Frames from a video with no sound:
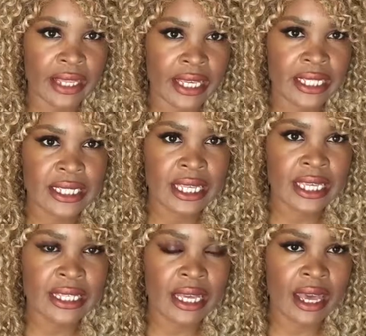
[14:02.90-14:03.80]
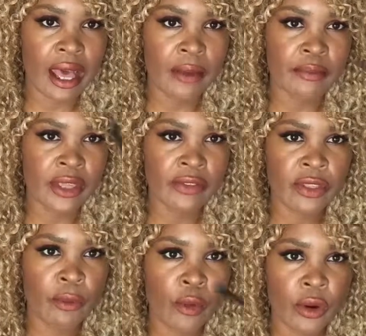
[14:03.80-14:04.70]
like it's
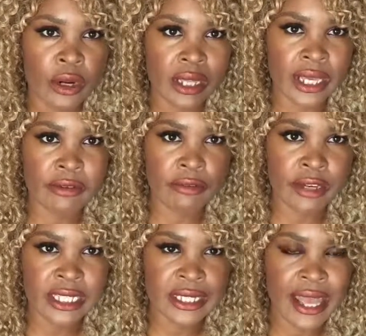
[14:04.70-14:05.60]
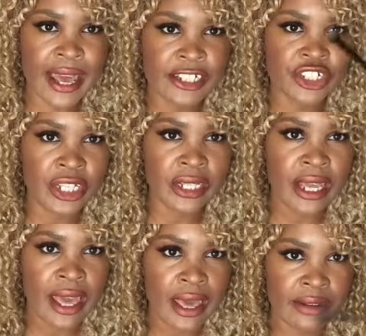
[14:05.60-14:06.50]
the more like wrist action
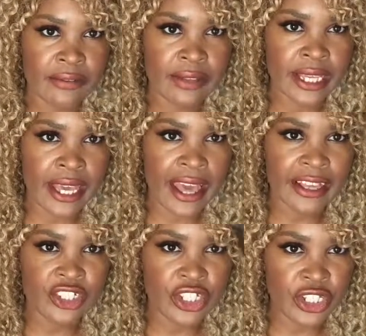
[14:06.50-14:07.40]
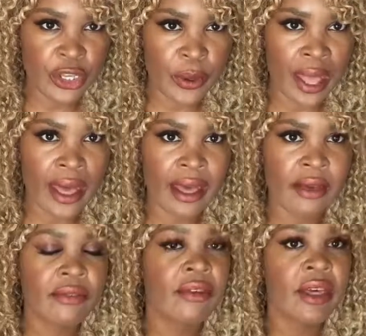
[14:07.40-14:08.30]
and flick action you
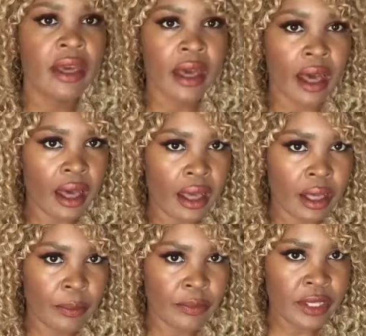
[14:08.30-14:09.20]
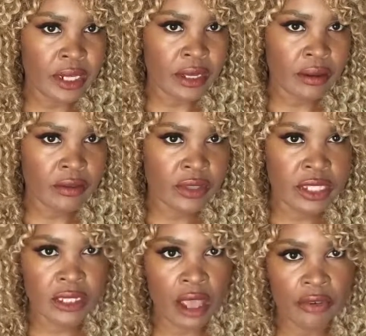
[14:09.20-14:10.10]
have, you know, the
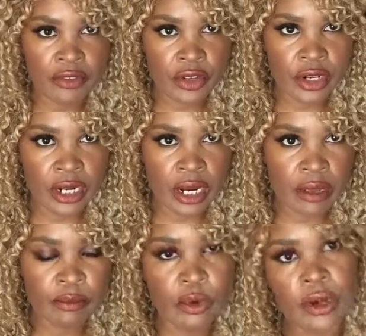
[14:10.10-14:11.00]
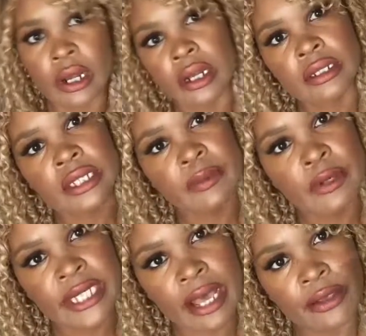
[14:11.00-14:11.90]
softer and more
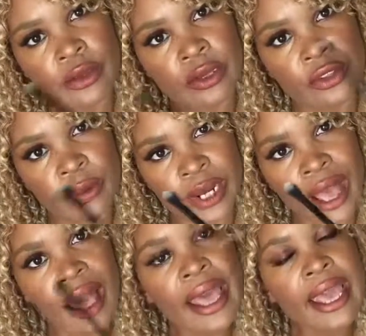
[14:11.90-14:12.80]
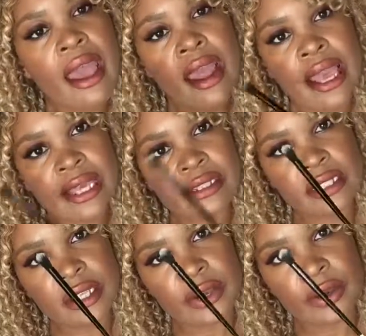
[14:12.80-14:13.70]
smoked out you can do an eye. And
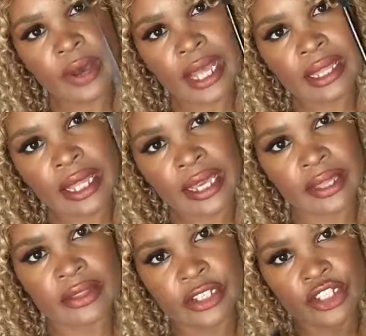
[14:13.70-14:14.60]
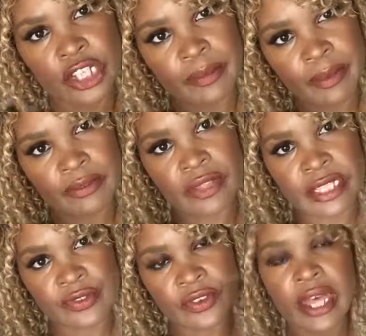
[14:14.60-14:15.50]
so I like the shape of
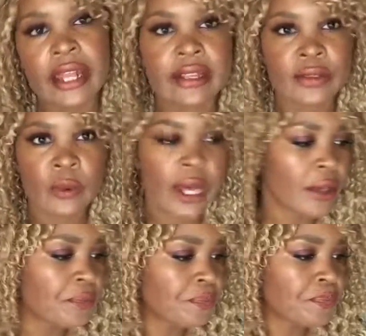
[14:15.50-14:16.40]
this for that as well.